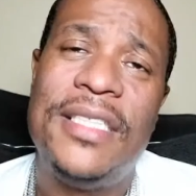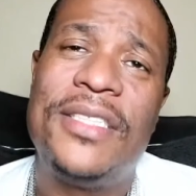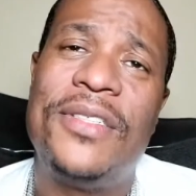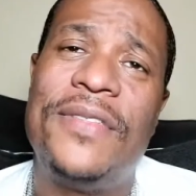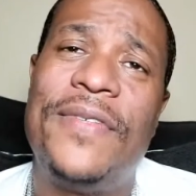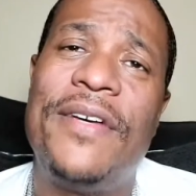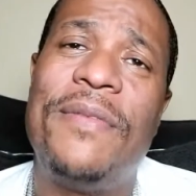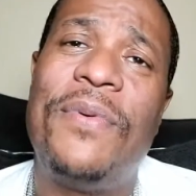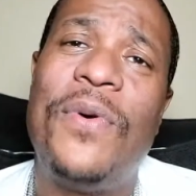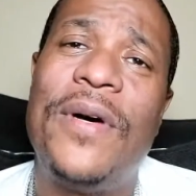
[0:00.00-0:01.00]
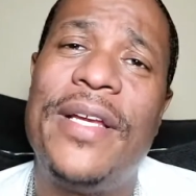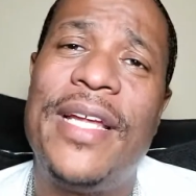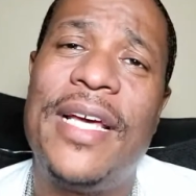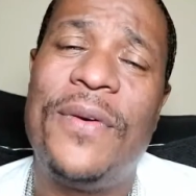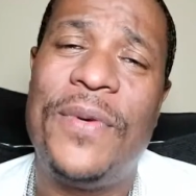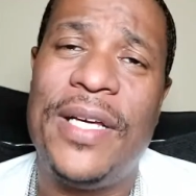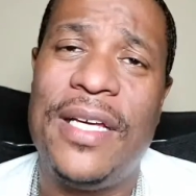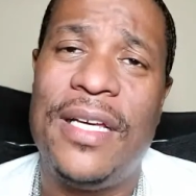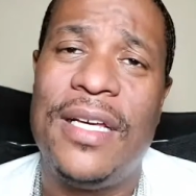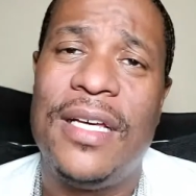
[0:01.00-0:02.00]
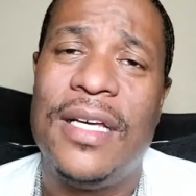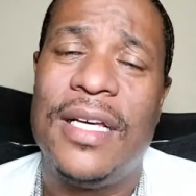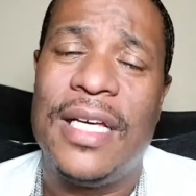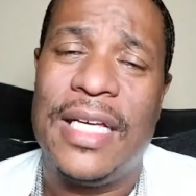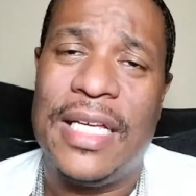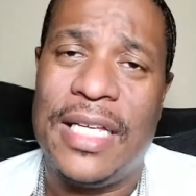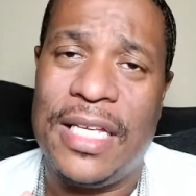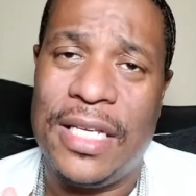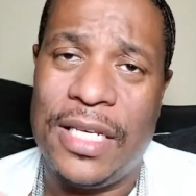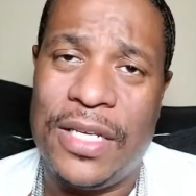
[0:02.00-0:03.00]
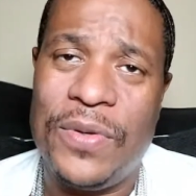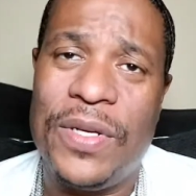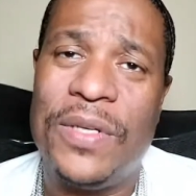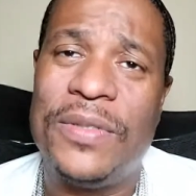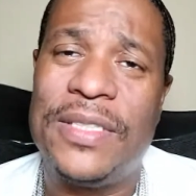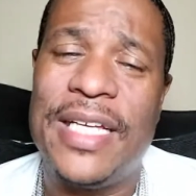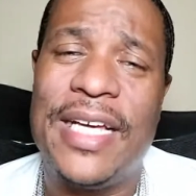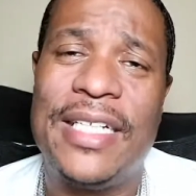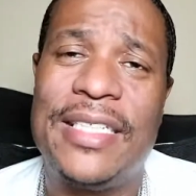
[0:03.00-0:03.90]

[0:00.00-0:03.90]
So it's very important that we do those things.